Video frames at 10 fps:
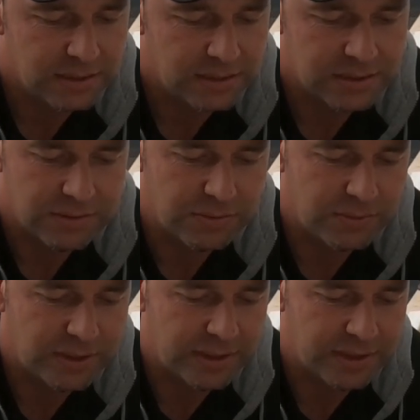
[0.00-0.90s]

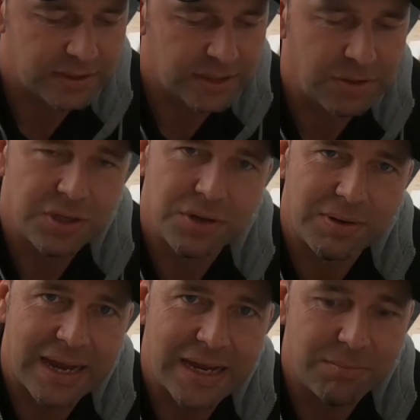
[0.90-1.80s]
to so that you
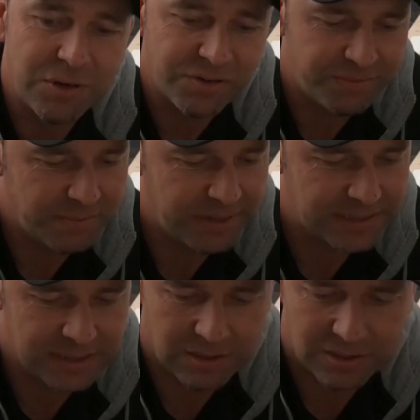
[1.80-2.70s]
don't get any movement,
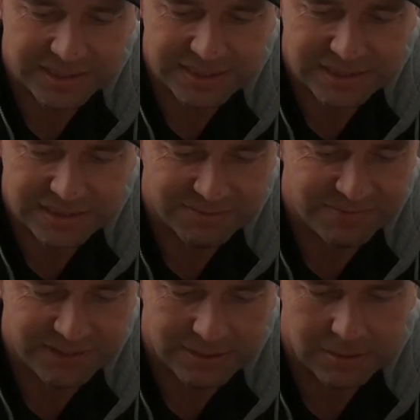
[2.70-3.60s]
makes it a lot easier to
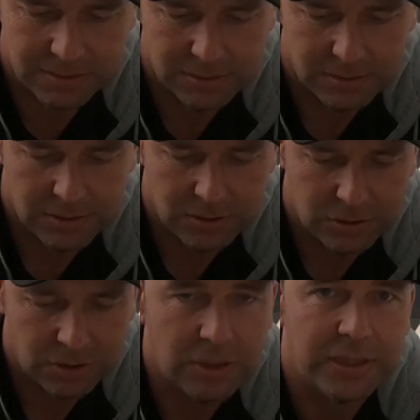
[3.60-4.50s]
fit.
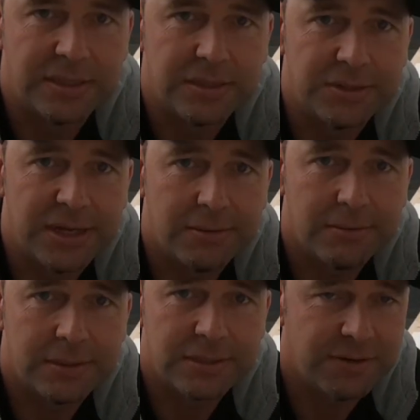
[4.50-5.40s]
All I need to do
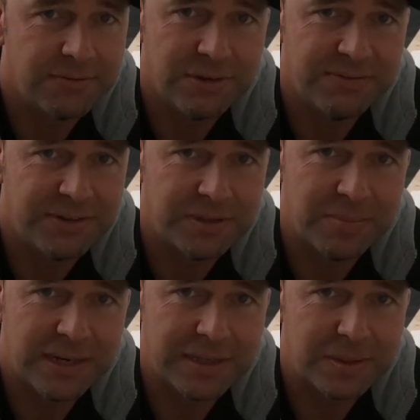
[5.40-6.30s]
now is go refit
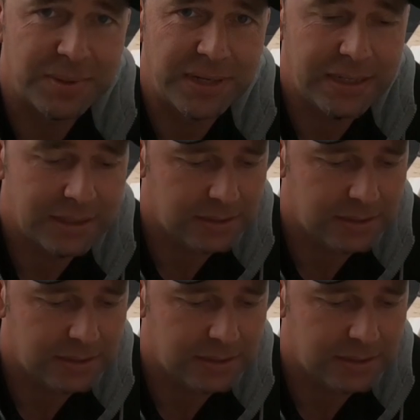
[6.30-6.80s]
them back in the plane